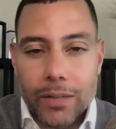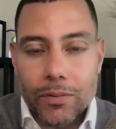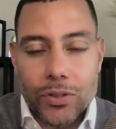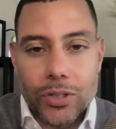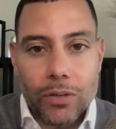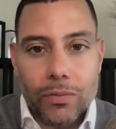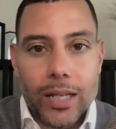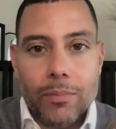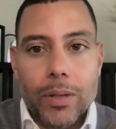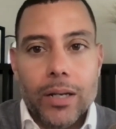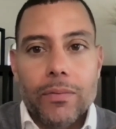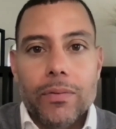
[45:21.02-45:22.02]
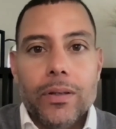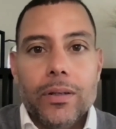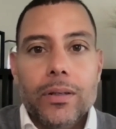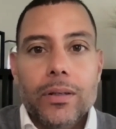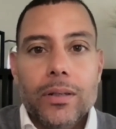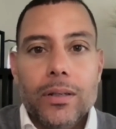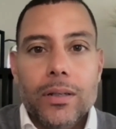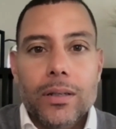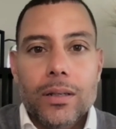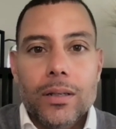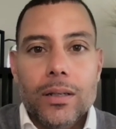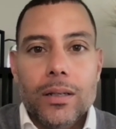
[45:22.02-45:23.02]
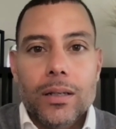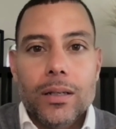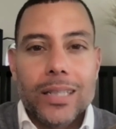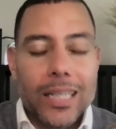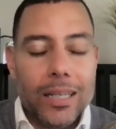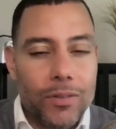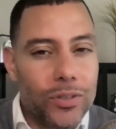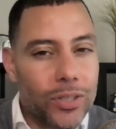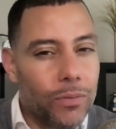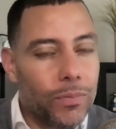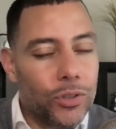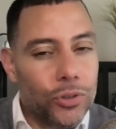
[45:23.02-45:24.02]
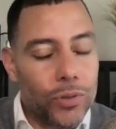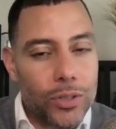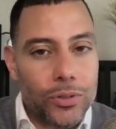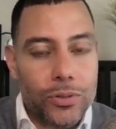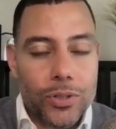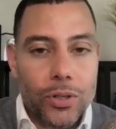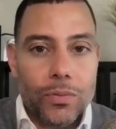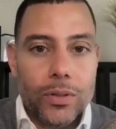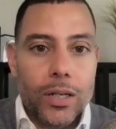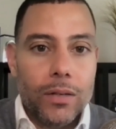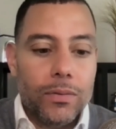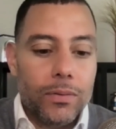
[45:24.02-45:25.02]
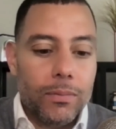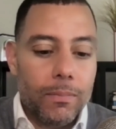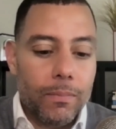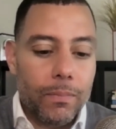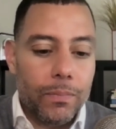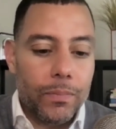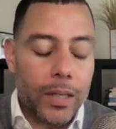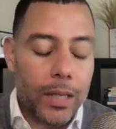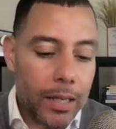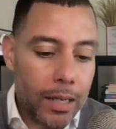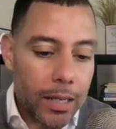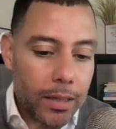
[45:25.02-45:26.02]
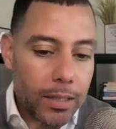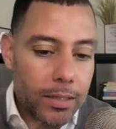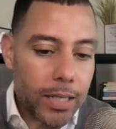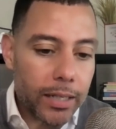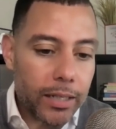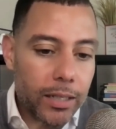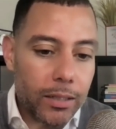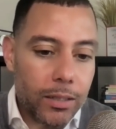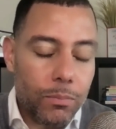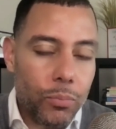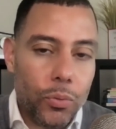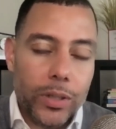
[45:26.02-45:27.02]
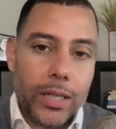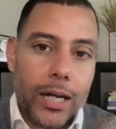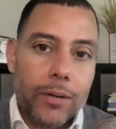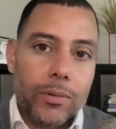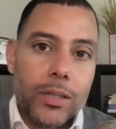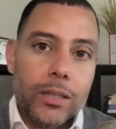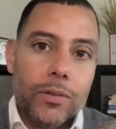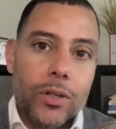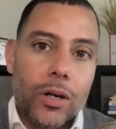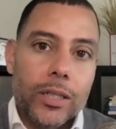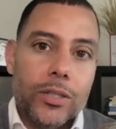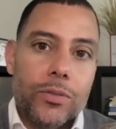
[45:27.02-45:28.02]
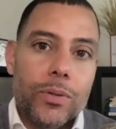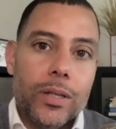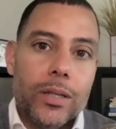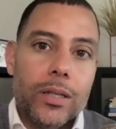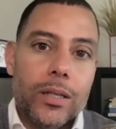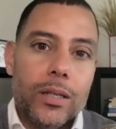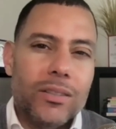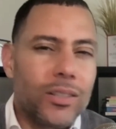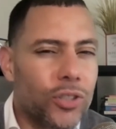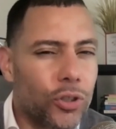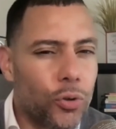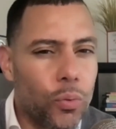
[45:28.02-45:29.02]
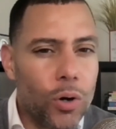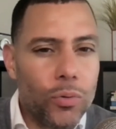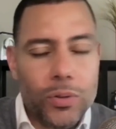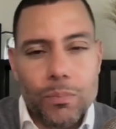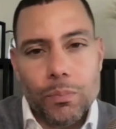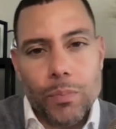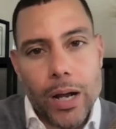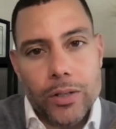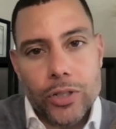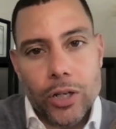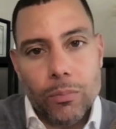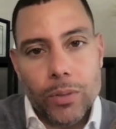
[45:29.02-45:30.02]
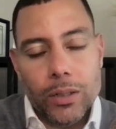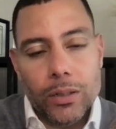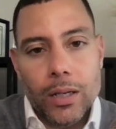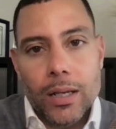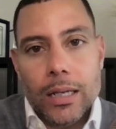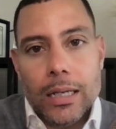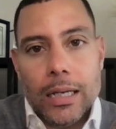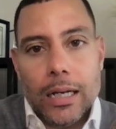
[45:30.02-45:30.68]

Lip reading: But give yourself that benefit. Give yourself and trust yourself enough. The second point I would leave the audience with is, it's a quote by a gentleman,